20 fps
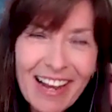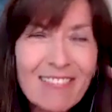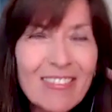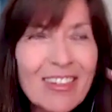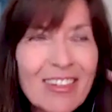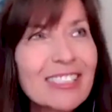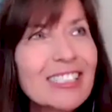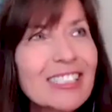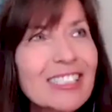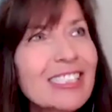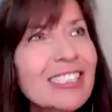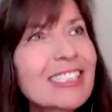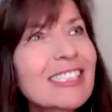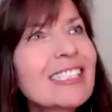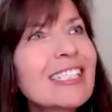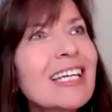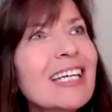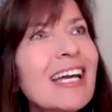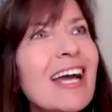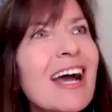I mean, I
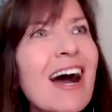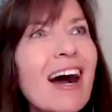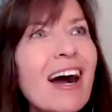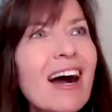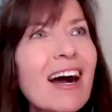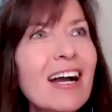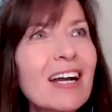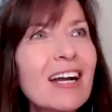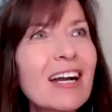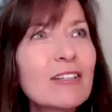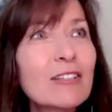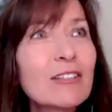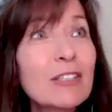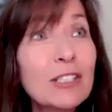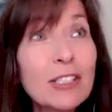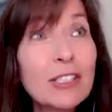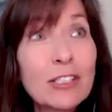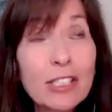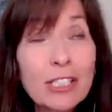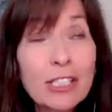just I,
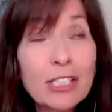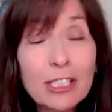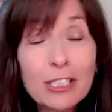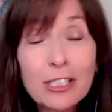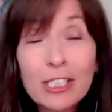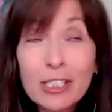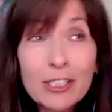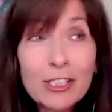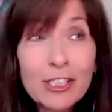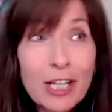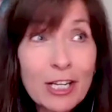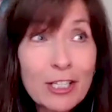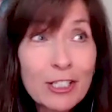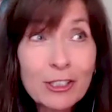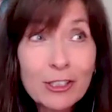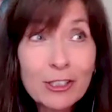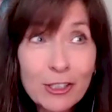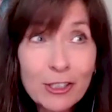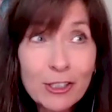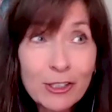the
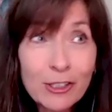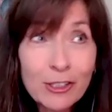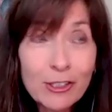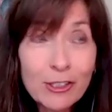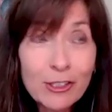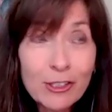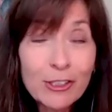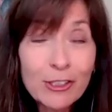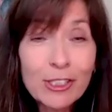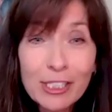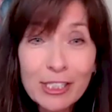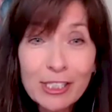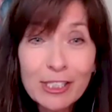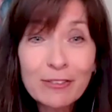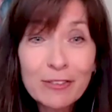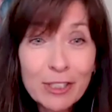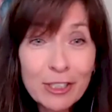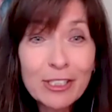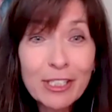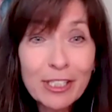International Association of
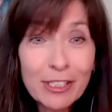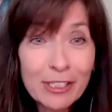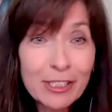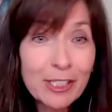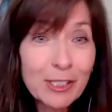Near Death